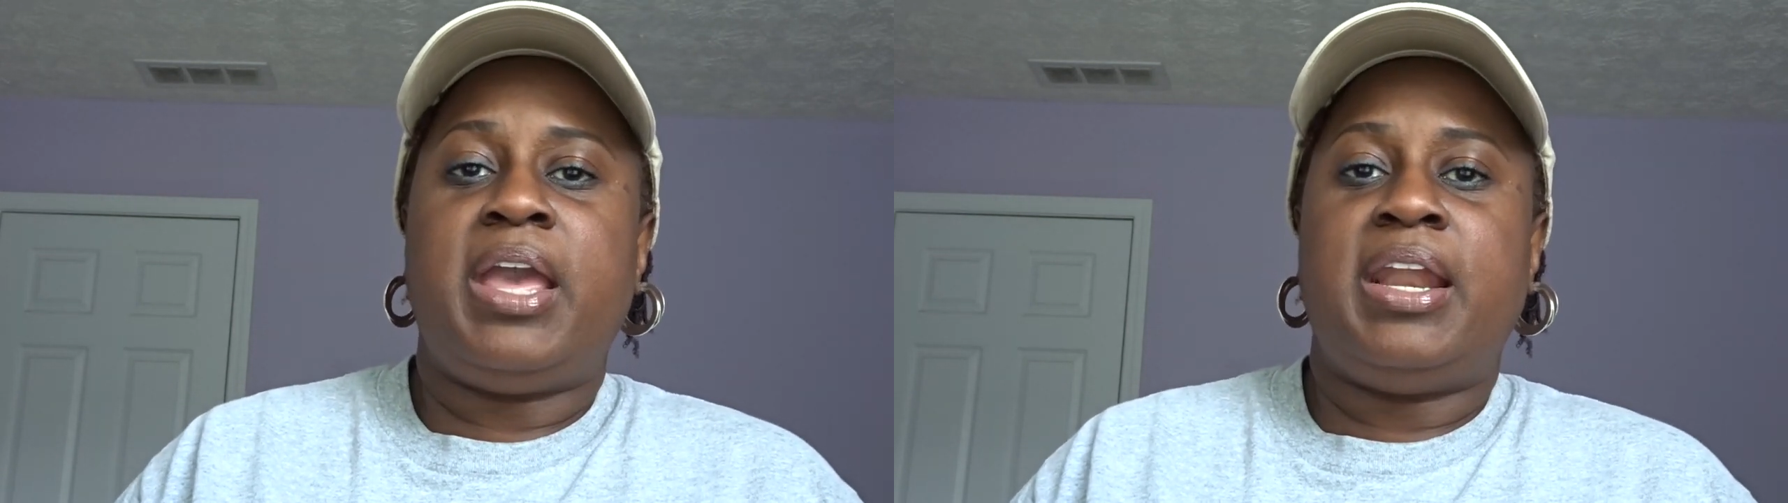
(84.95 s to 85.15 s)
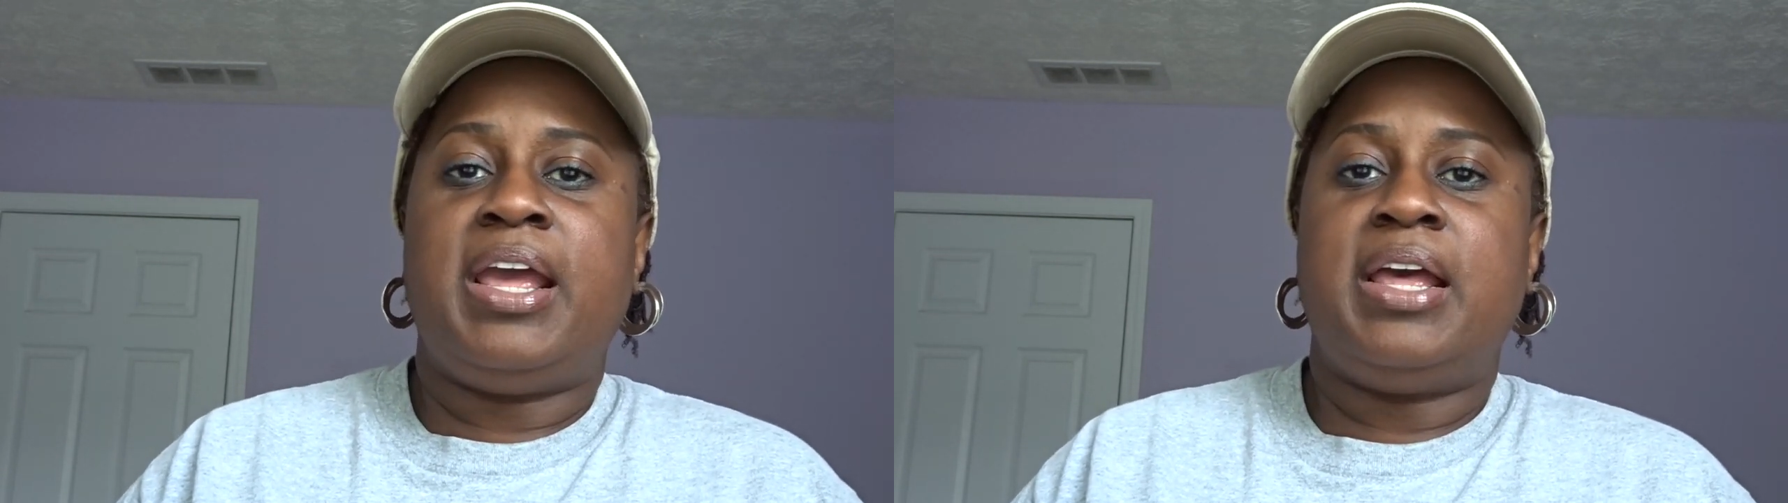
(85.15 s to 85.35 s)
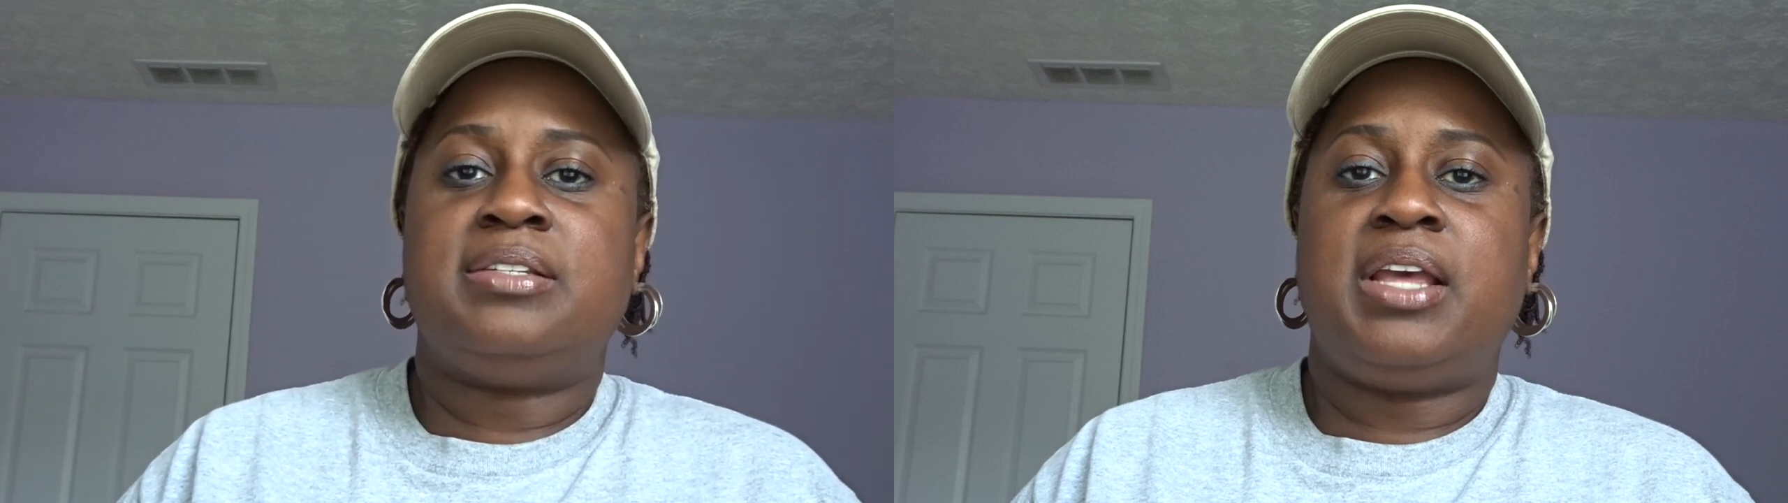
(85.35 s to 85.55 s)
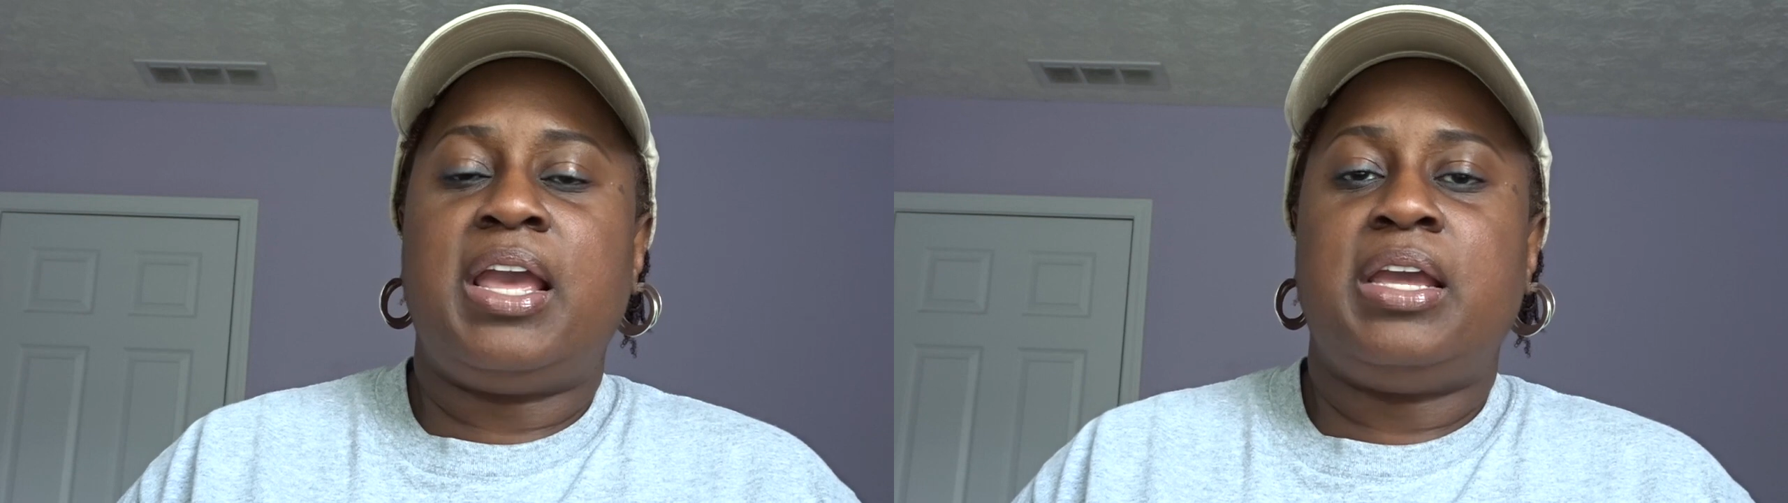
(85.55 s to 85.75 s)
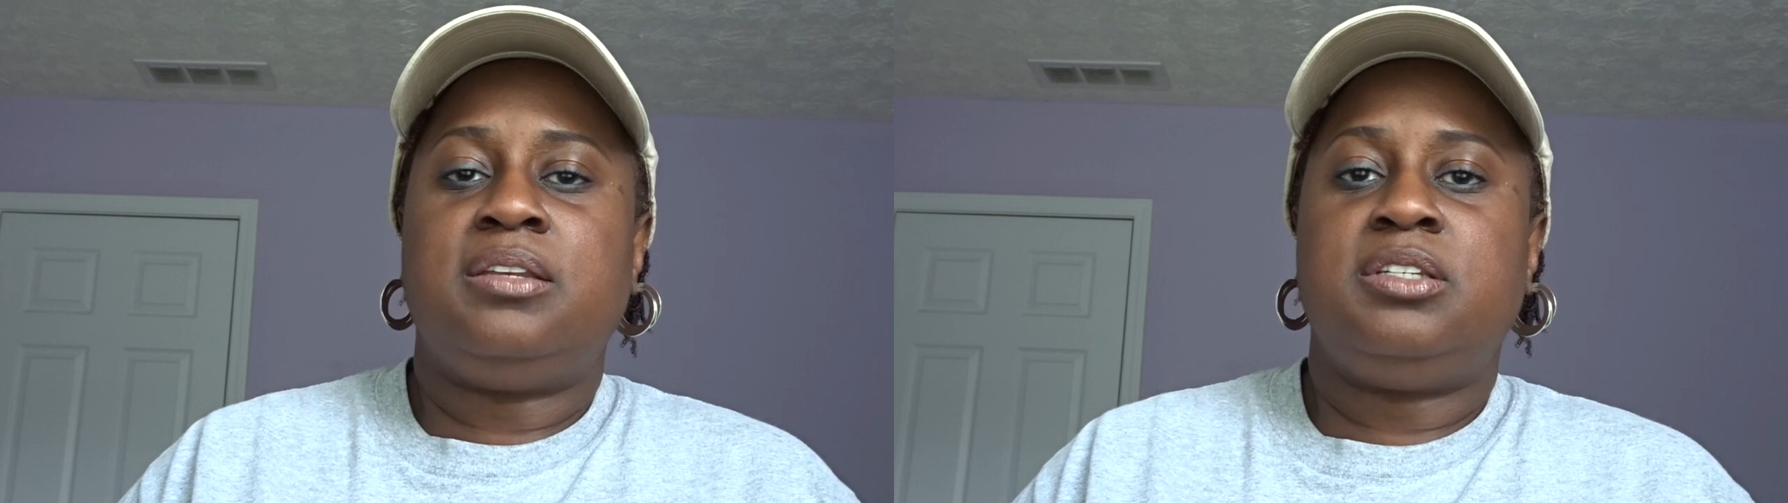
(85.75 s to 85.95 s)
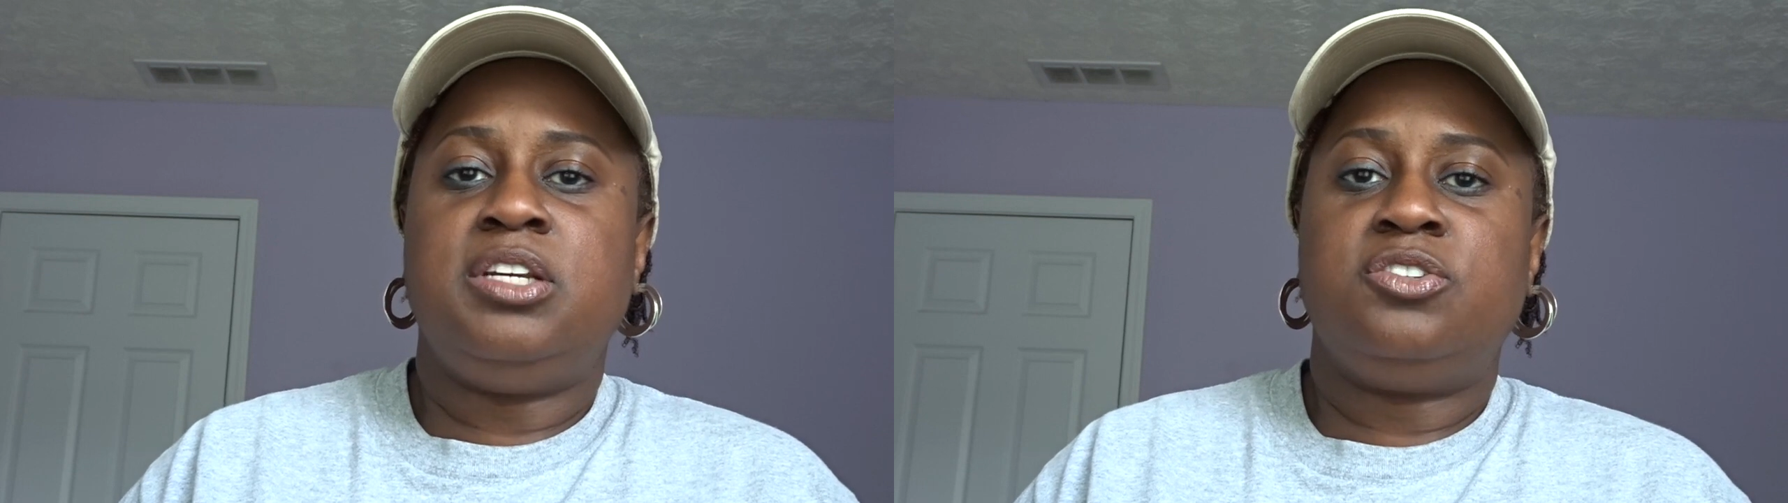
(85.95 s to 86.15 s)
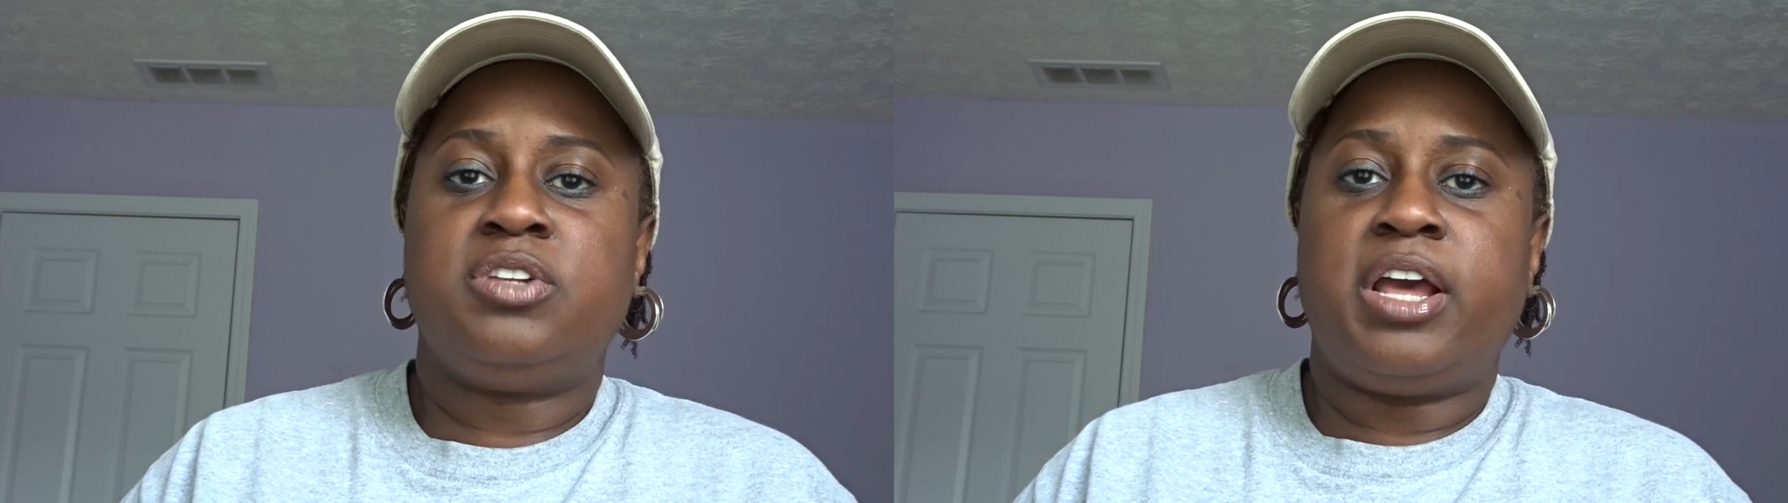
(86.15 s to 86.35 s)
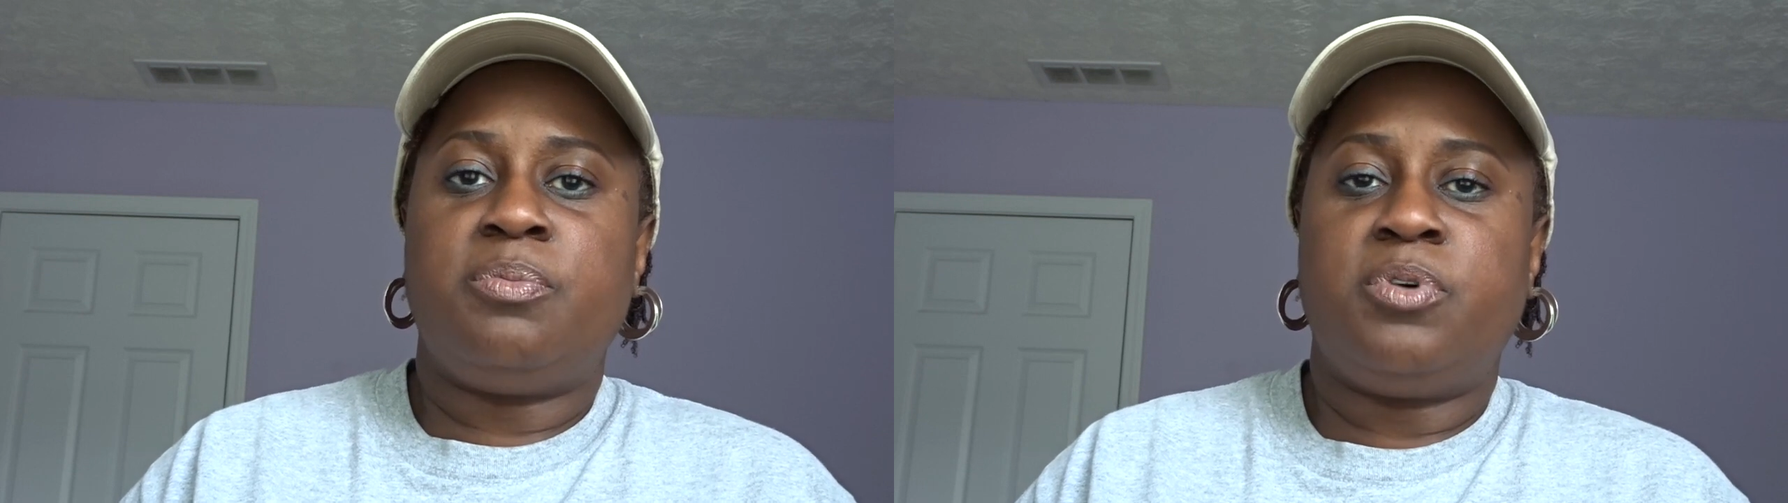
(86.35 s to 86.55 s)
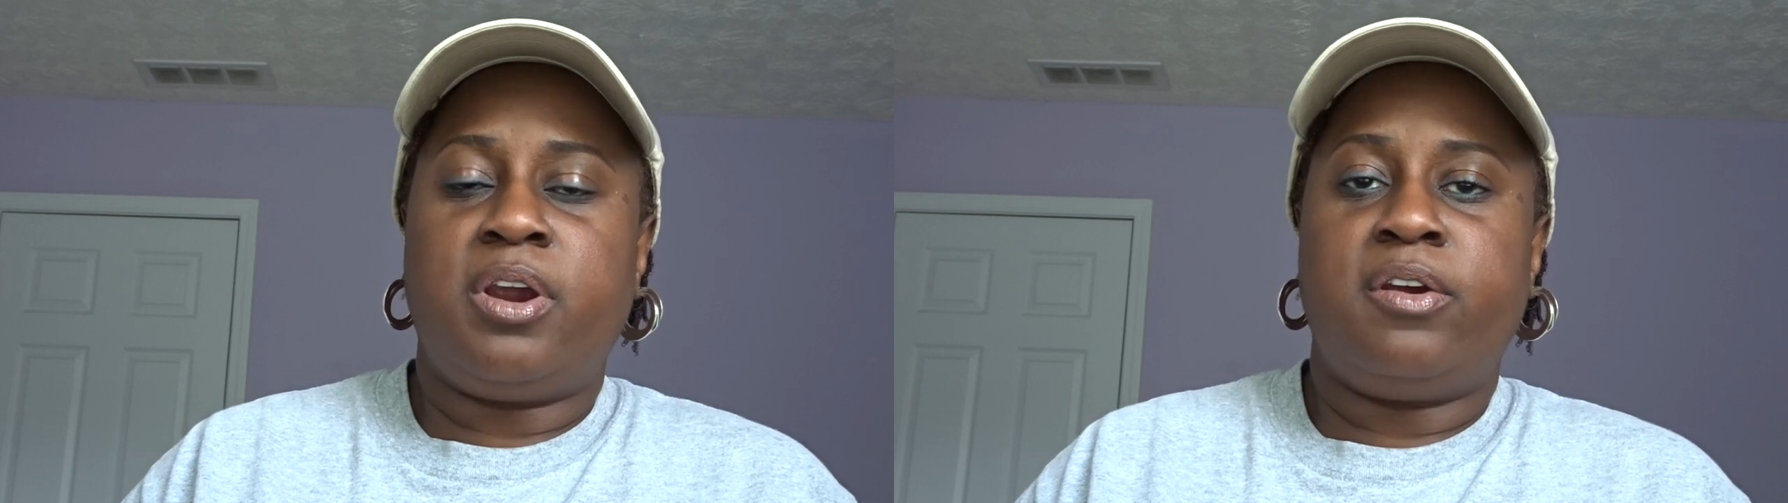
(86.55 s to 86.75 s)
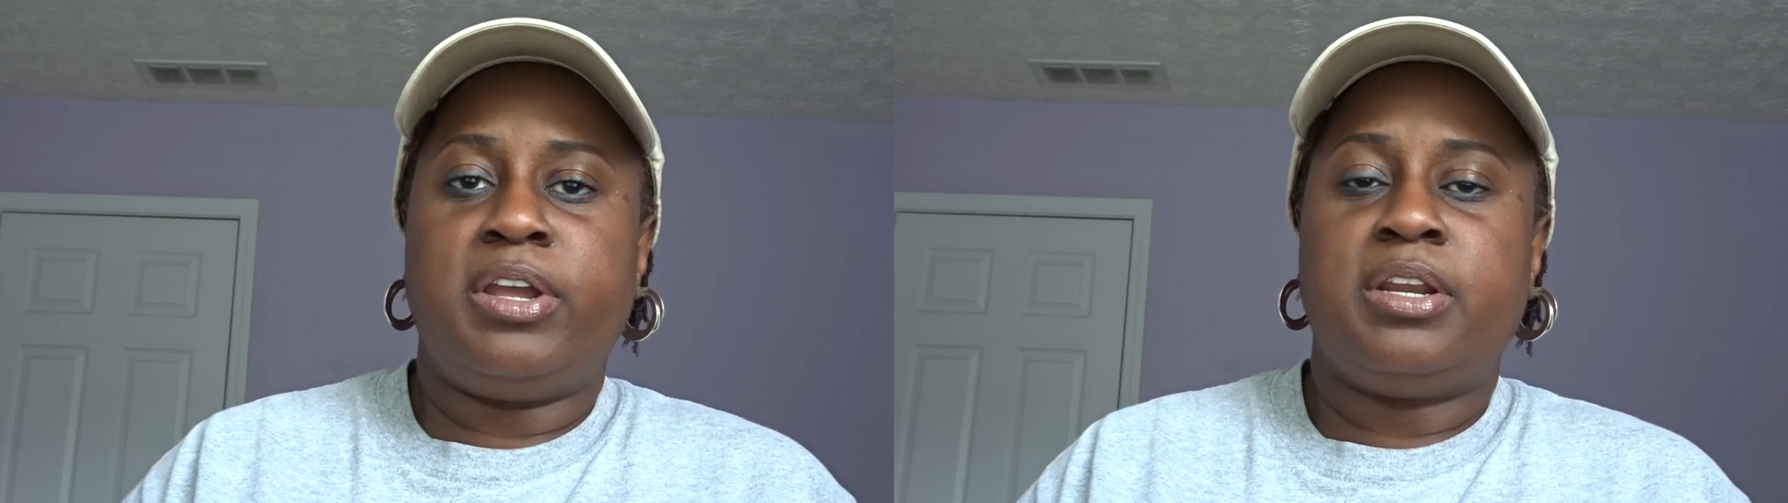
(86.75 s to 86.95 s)
and as a teacher
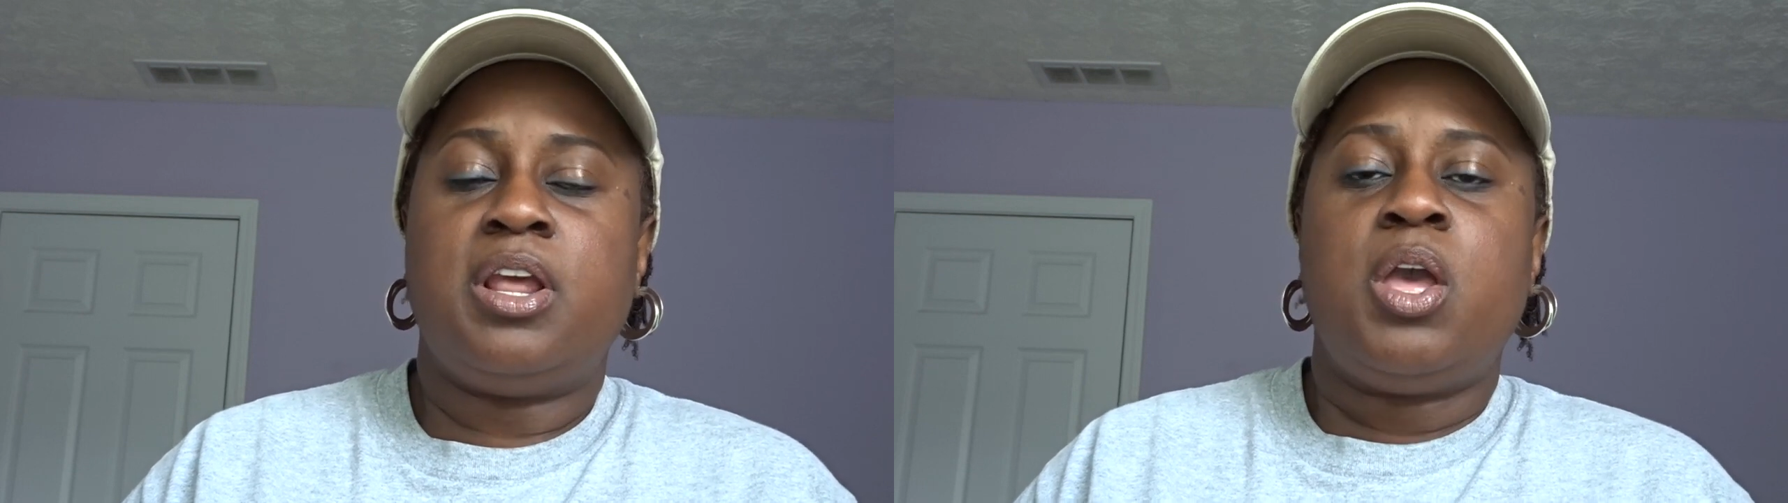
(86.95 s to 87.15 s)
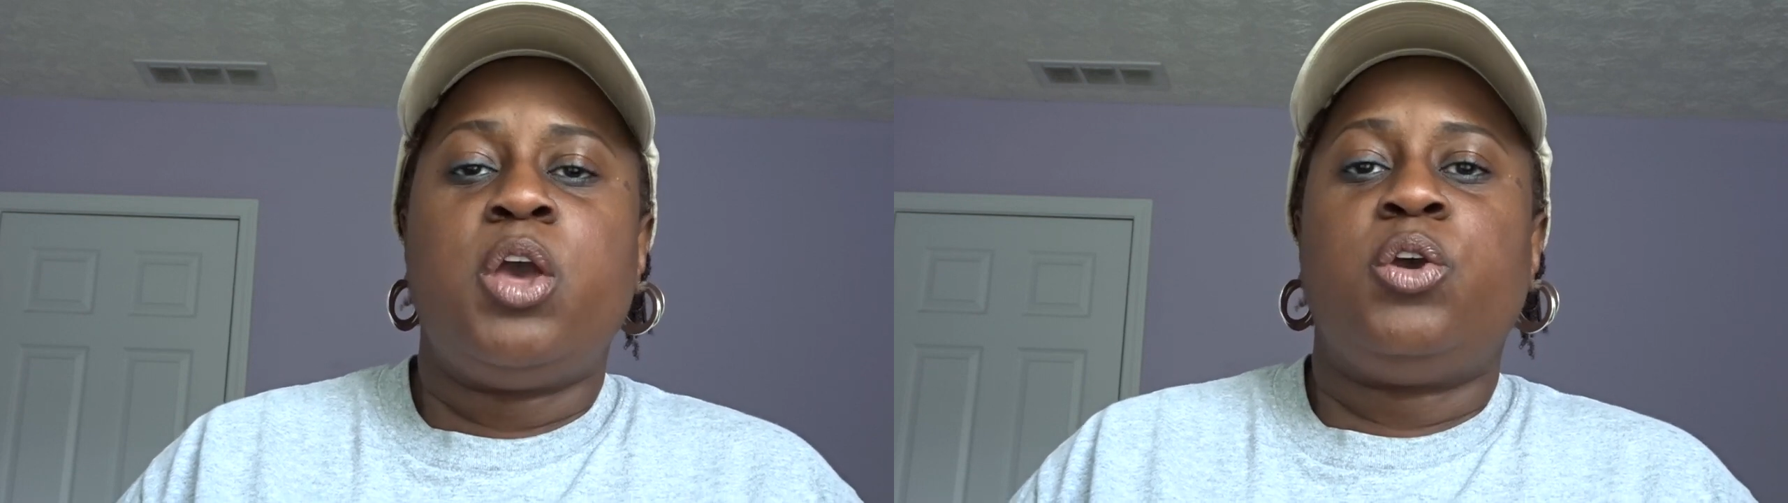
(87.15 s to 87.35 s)
librarian,